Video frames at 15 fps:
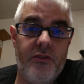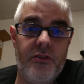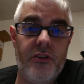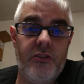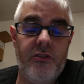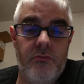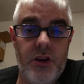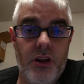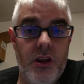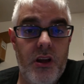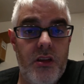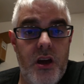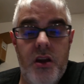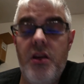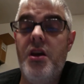something like
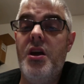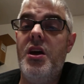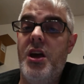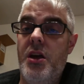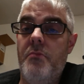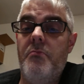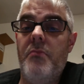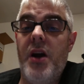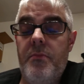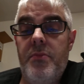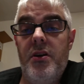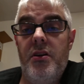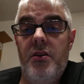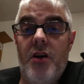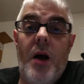that? It might
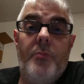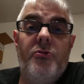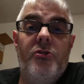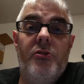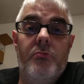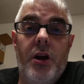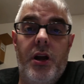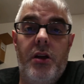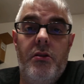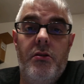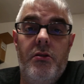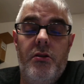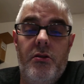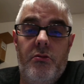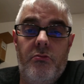be option money,
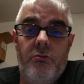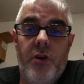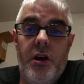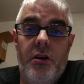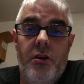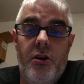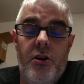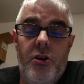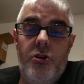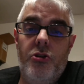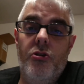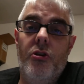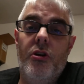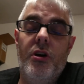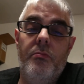right? You're
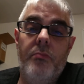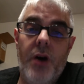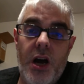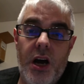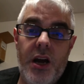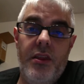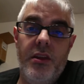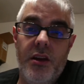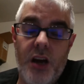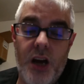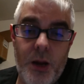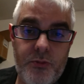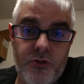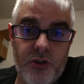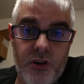going to buy the
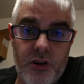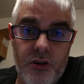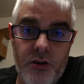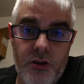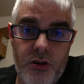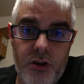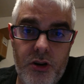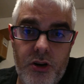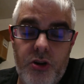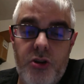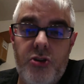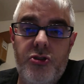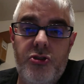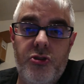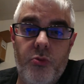option
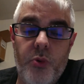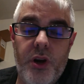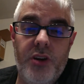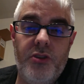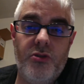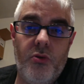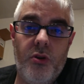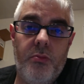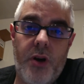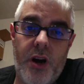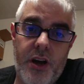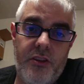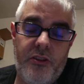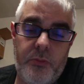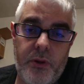to rent or buy
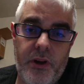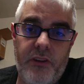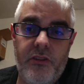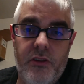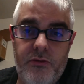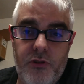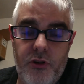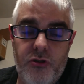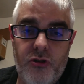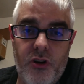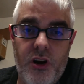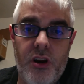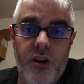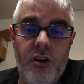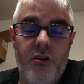this place in the future at
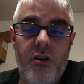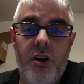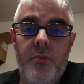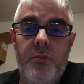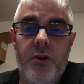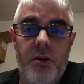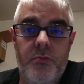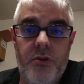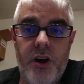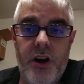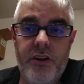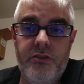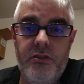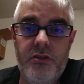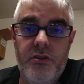an agreed upon
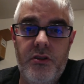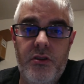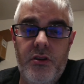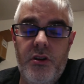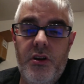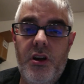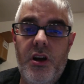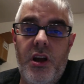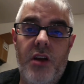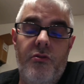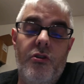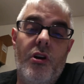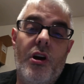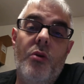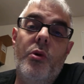price. If you're
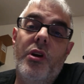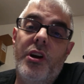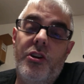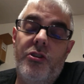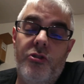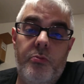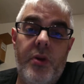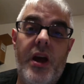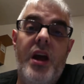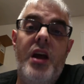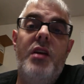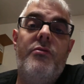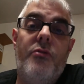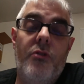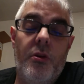not willing to pay
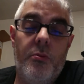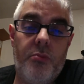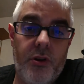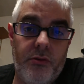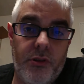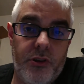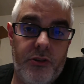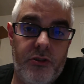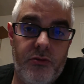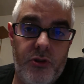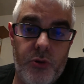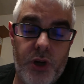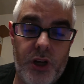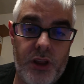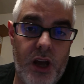for the privilege of
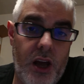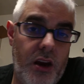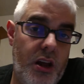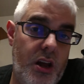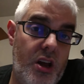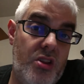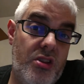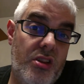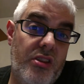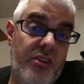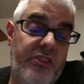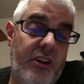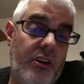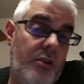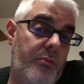doing that, then the
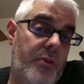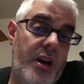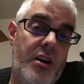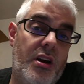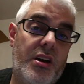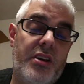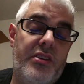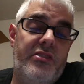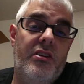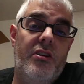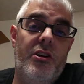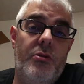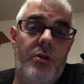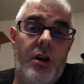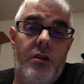seller might not consider
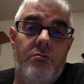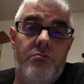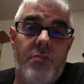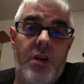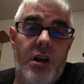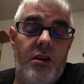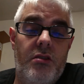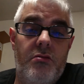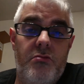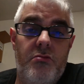doing it. And